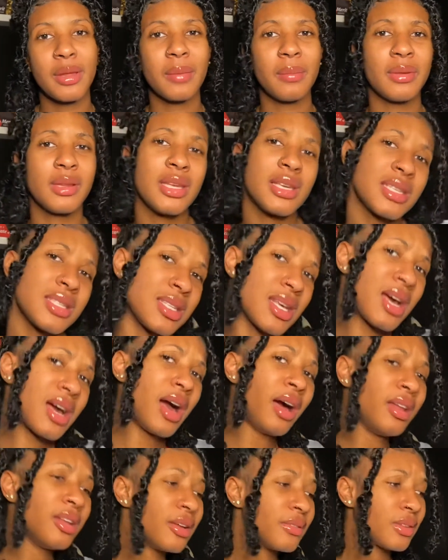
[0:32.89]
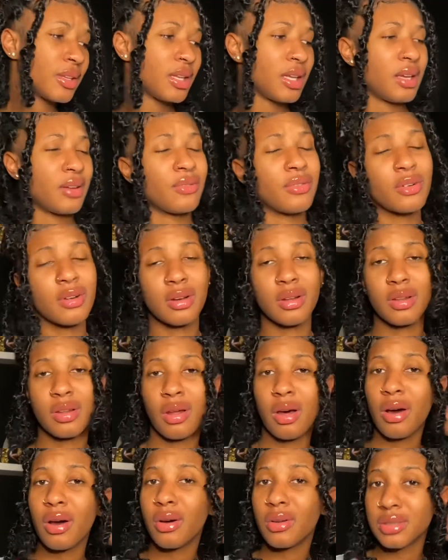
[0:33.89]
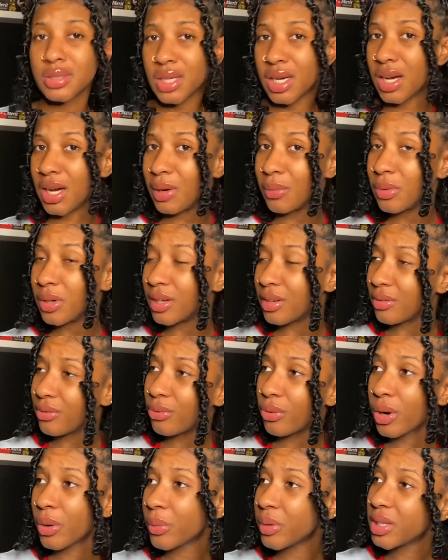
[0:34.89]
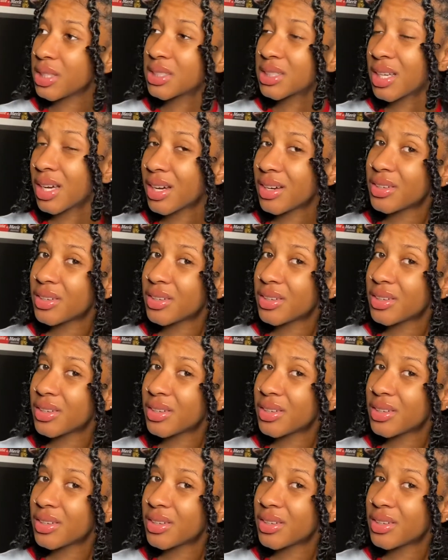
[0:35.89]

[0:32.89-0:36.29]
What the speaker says: but this style I left it in for a long time. What, 4 weeks now?